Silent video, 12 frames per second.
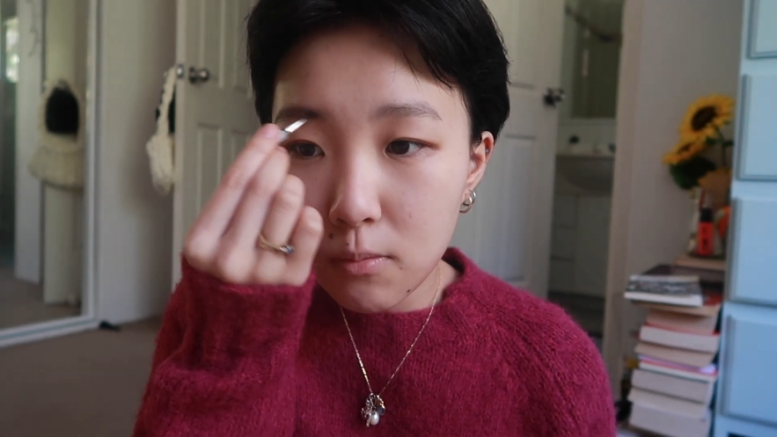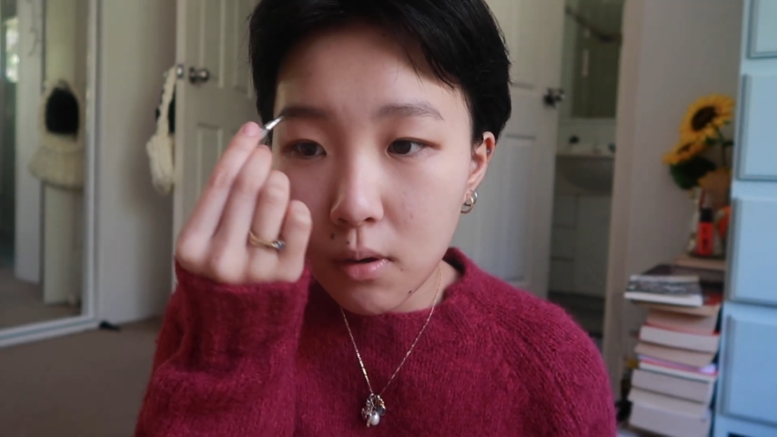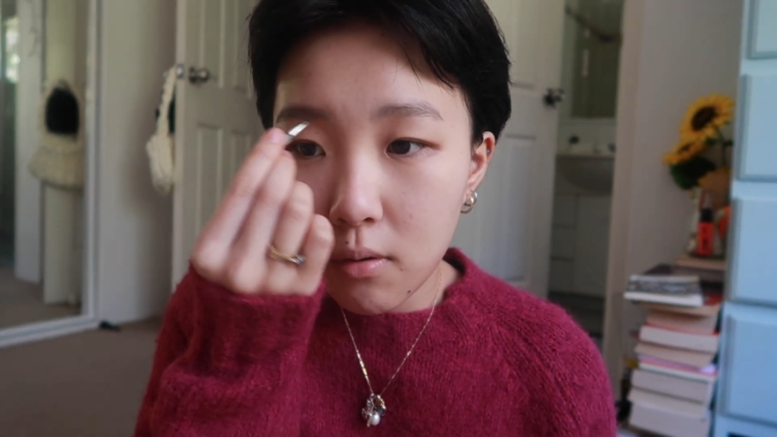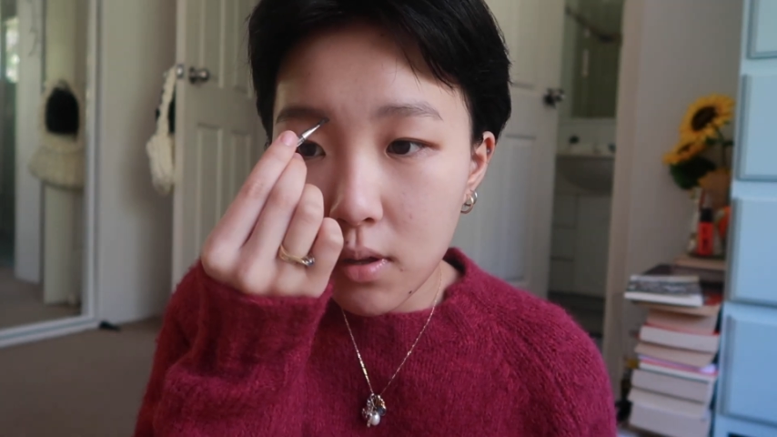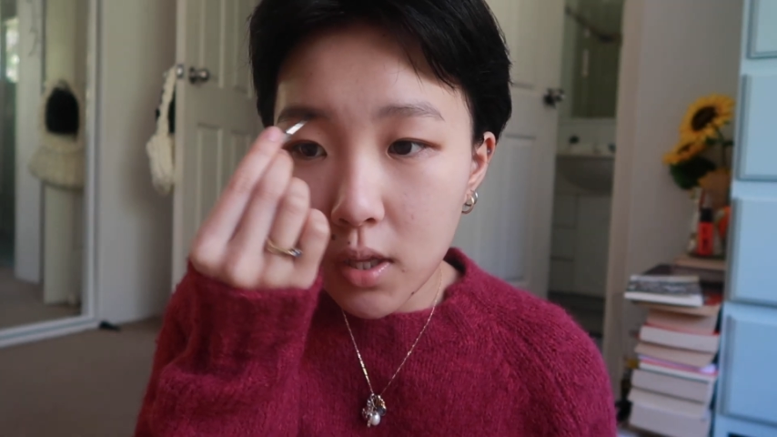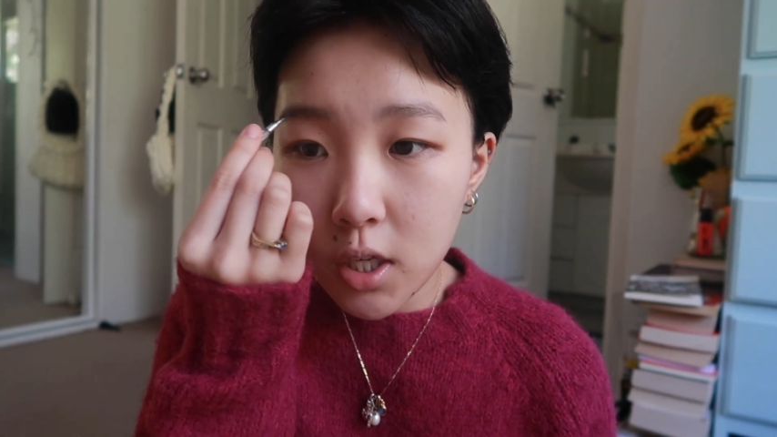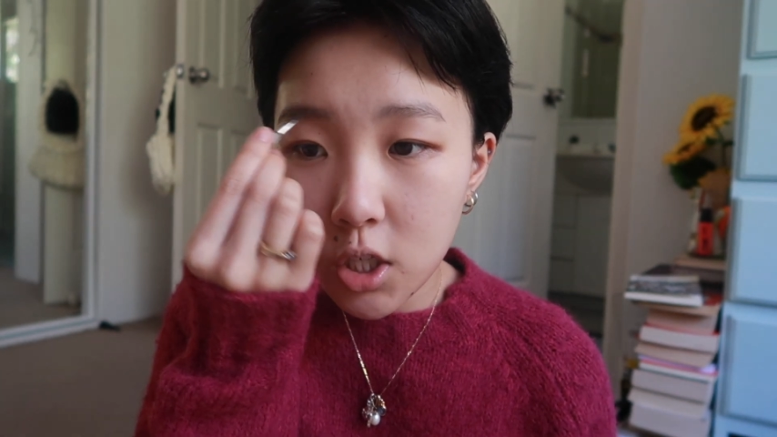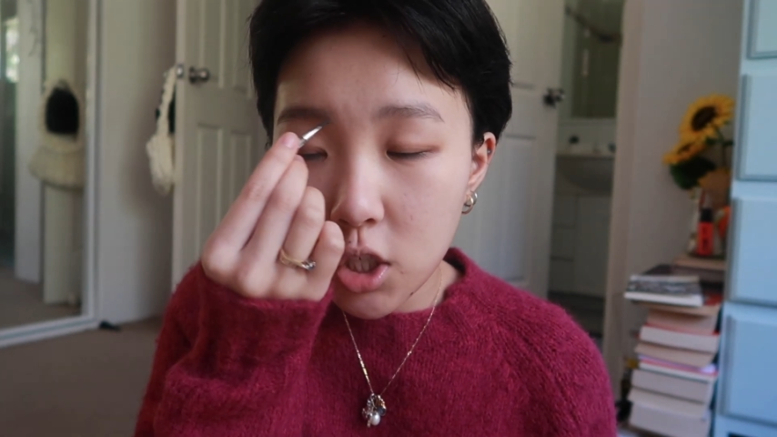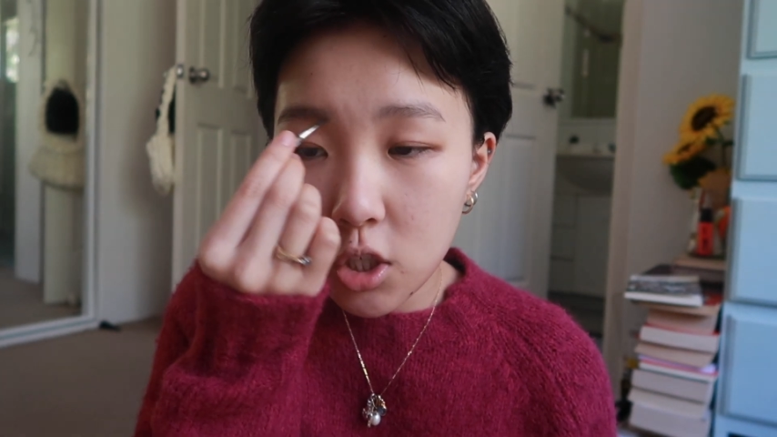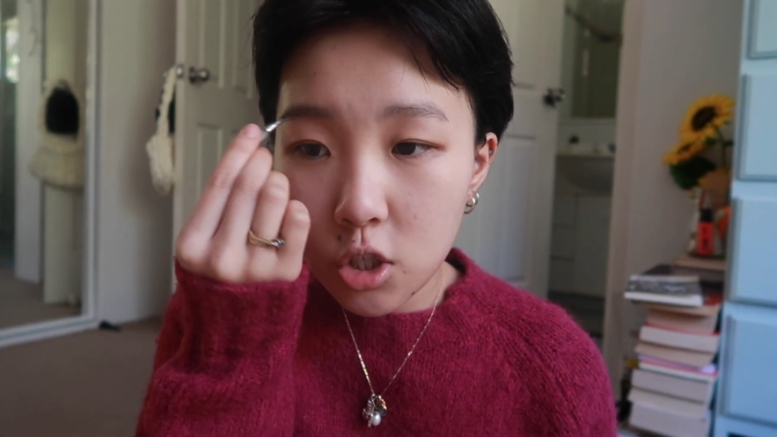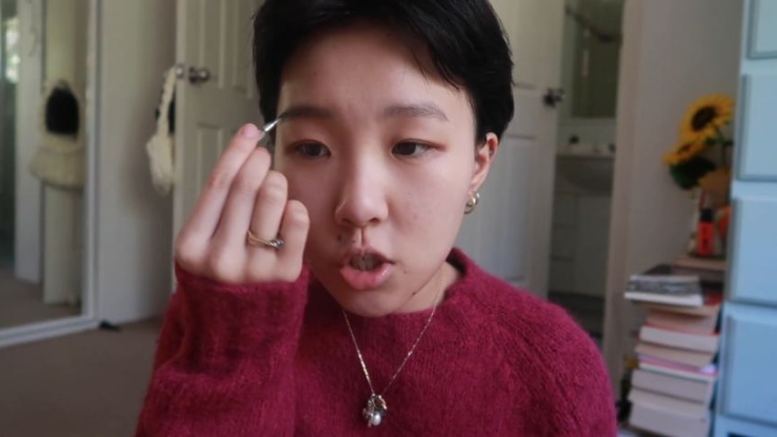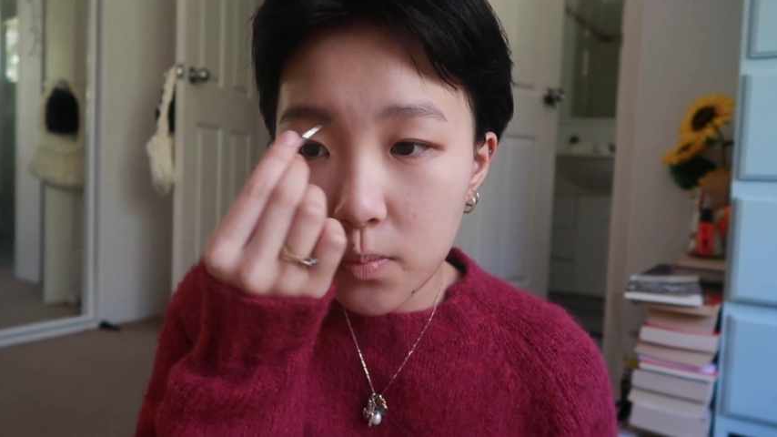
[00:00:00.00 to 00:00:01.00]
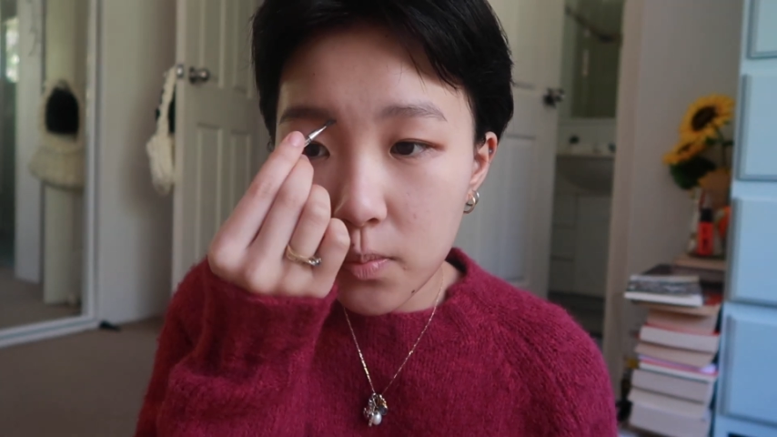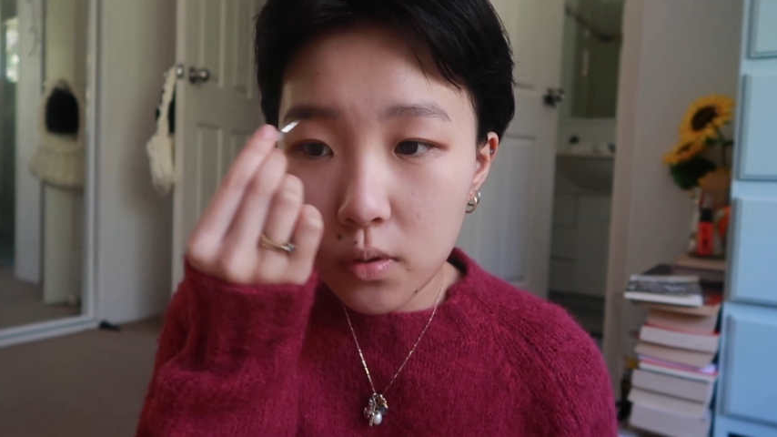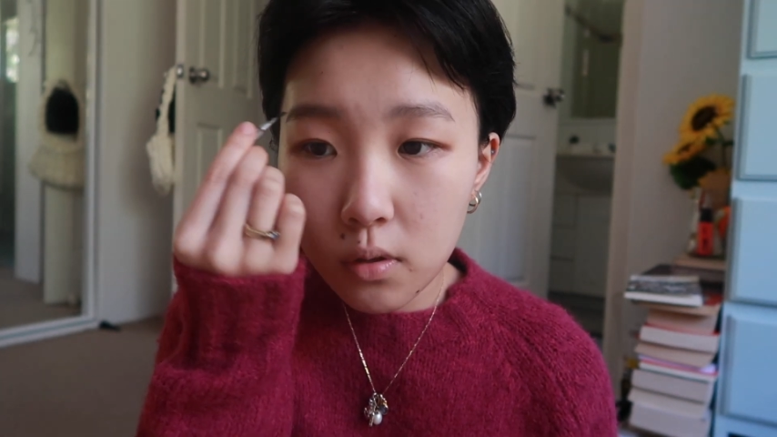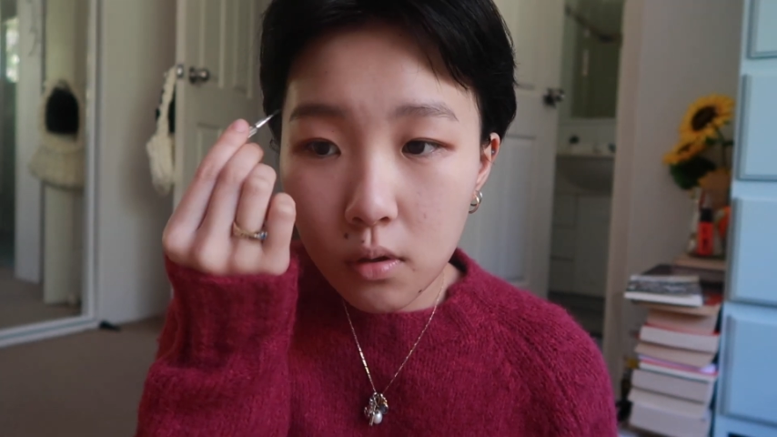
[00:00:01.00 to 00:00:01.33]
my relationship with